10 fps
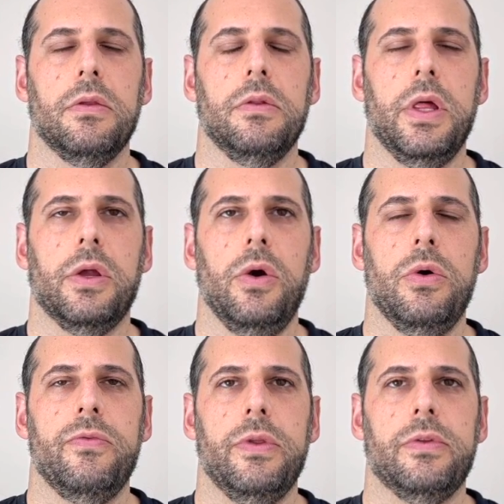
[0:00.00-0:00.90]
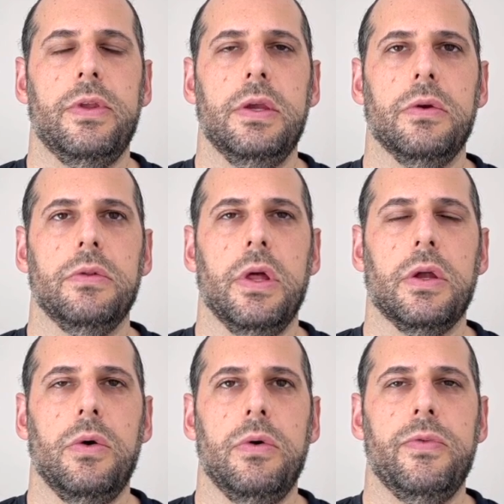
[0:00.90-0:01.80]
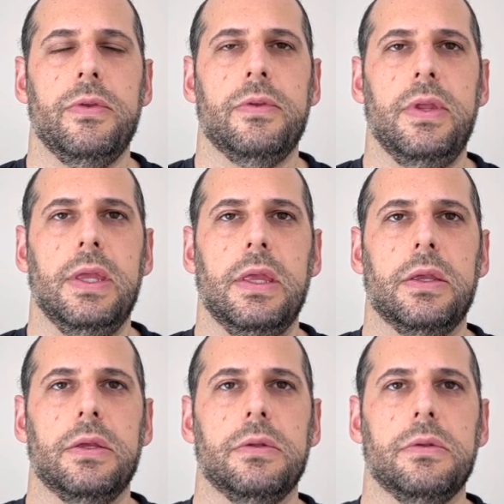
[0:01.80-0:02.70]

Let go of the seeker. Let go of the seeking.